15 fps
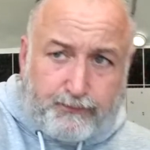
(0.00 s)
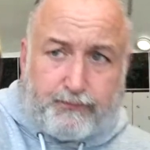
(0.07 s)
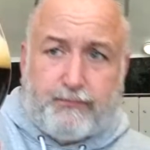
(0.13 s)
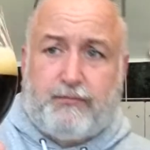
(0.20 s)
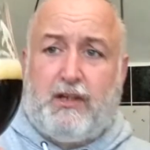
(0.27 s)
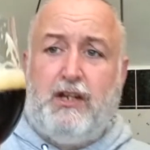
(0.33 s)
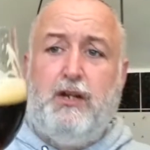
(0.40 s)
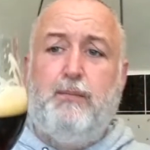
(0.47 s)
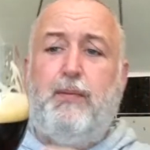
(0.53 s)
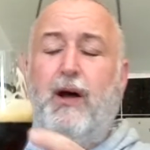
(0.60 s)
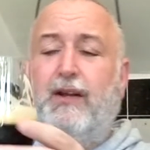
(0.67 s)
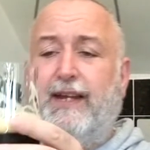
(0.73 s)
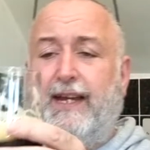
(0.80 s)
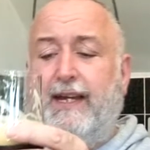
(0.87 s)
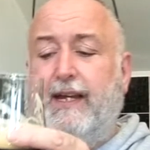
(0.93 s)
The
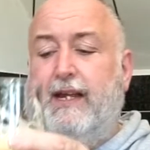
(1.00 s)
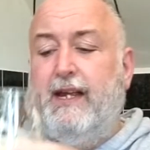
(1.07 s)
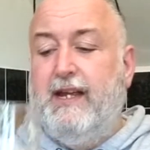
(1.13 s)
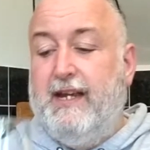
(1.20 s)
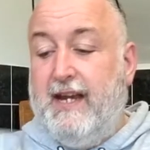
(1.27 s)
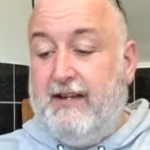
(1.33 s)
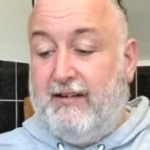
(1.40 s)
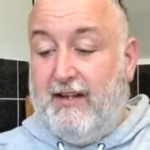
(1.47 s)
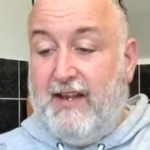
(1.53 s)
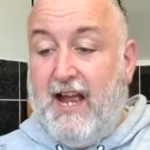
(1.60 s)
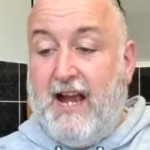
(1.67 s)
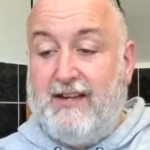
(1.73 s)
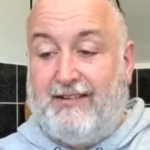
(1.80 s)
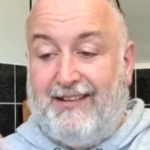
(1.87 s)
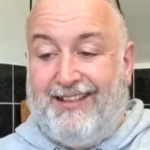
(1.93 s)
body is a
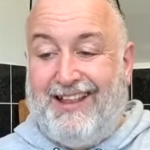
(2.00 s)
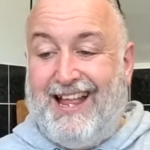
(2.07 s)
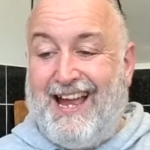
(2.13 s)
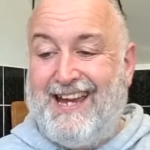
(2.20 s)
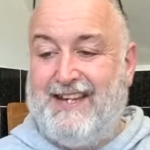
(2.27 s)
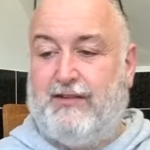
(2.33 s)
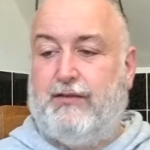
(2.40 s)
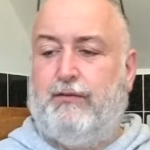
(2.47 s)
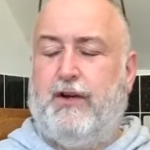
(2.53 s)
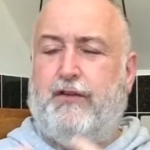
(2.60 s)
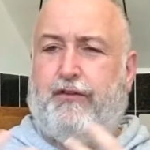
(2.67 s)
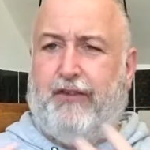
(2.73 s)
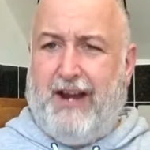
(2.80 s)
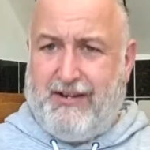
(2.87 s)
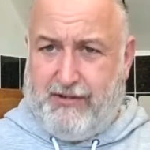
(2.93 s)
nice light
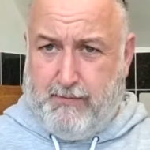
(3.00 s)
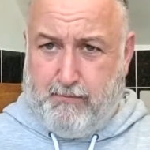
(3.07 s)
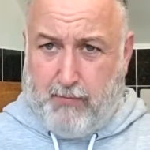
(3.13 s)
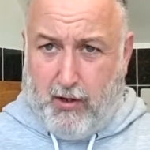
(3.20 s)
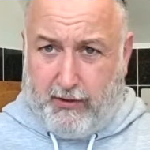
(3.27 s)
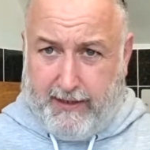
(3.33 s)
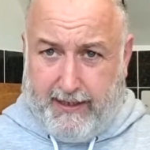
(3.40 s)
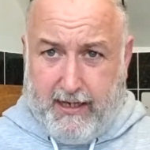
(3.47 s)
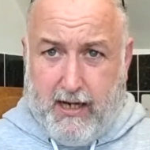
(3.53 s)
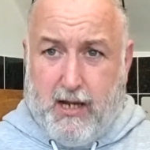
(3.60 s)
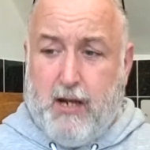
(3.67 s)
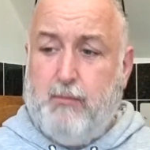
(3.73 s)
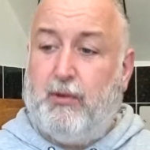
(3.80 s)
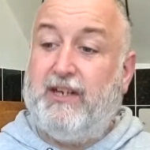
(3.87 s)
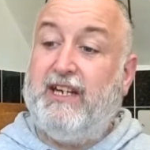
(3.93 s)
refreshing body,
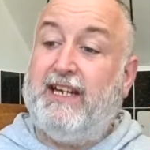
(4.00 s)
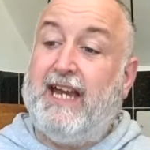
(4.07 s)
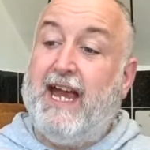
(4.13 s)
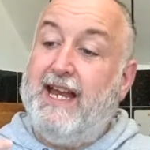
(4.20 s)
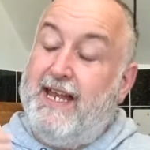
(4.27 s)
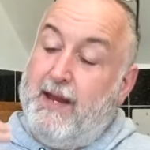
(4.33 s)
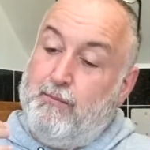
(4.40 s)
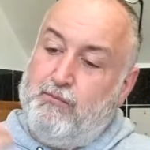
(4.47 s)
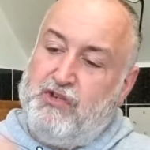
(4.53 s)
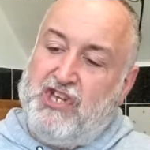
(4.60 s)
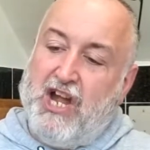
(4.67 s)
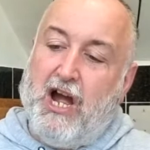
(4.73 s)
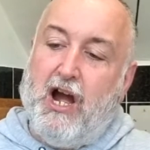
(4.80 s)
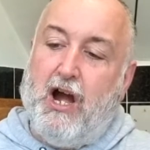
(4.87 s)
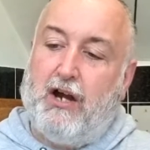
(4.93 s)
but you're getting them
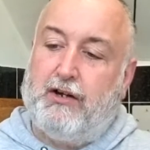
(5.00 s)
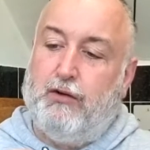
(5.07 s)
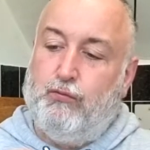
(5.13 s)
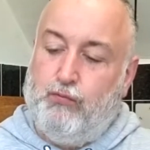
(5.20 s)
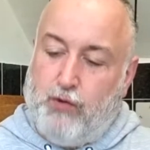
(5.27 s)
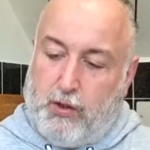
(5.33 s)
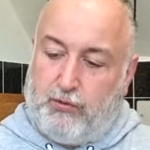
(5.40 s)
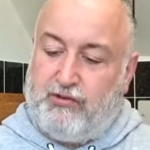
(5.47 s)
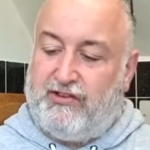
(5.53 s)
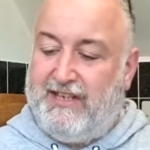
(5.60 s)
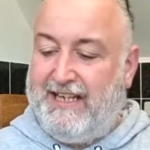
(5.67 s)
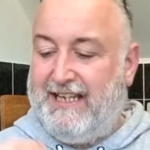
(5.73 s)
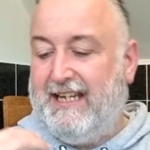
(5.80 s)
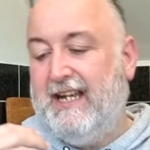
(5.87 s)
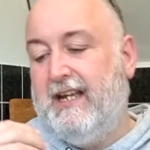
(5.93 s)
dark
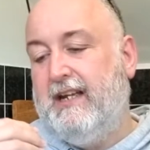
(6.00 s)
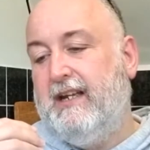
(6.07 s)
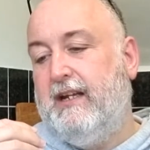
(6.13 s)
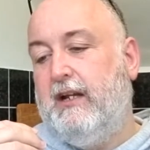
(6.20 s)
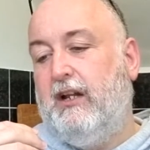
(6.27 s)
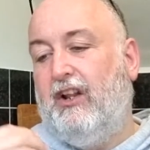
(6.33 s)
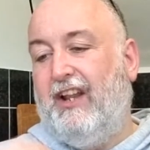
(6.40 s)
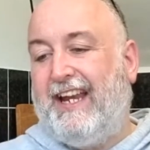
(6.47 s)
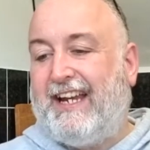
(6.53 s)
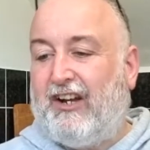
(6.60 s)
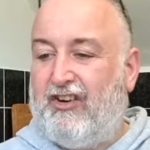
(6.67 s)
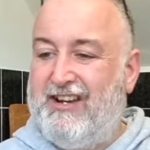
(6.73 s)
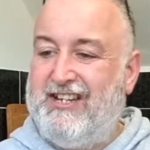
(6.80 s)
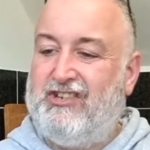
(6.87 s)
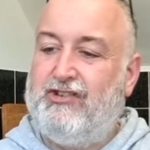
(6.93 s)
roasty
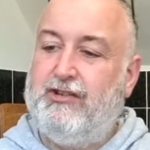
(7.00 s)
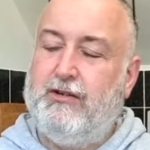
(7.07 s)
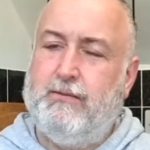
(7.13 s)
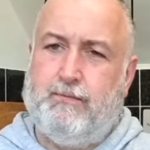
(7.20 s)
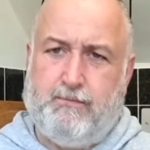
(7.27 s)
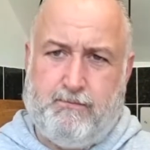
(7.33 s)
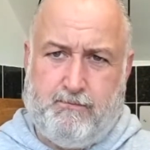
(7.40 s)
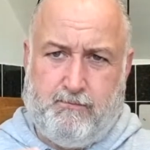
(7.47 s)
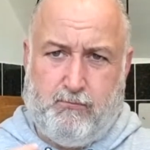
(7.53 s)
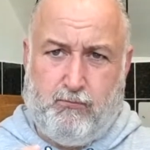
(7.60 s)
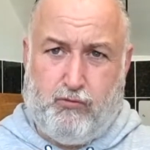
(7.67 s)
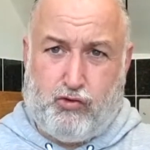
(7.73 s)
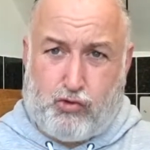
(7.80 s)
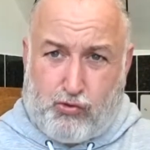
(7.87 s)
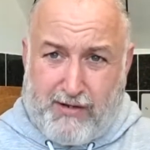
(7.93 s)
licorice
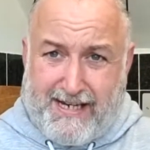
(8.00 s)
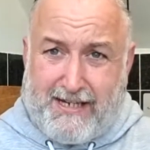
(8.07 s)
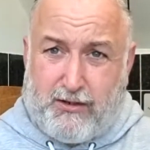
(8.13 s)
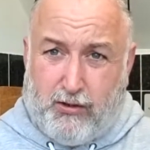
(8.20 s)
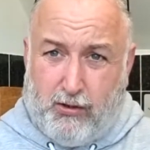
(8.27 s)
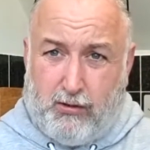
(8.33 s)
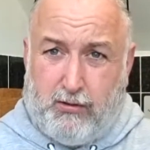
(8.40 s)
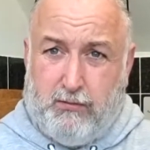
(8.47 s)
treacle